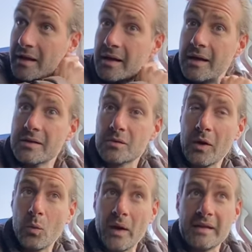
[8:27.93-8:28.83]
It's
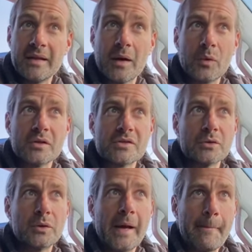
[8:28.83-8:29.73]
quite wide in that one,
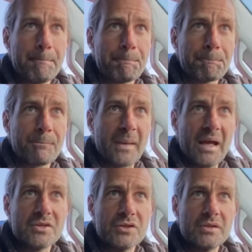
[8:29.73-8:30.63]
so
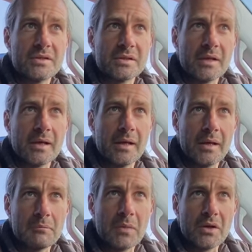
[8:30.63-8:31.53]
I should
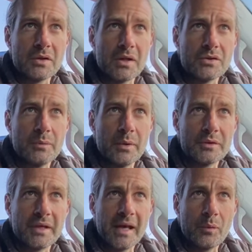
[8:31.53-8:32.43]
be
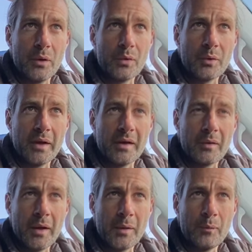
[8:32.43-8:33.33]
able to get away with quite
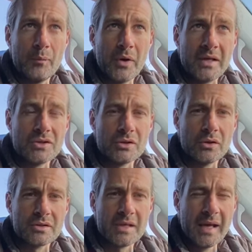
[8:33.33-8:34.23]
bright
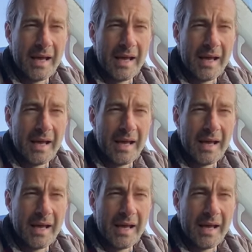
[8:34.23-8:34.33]
shots.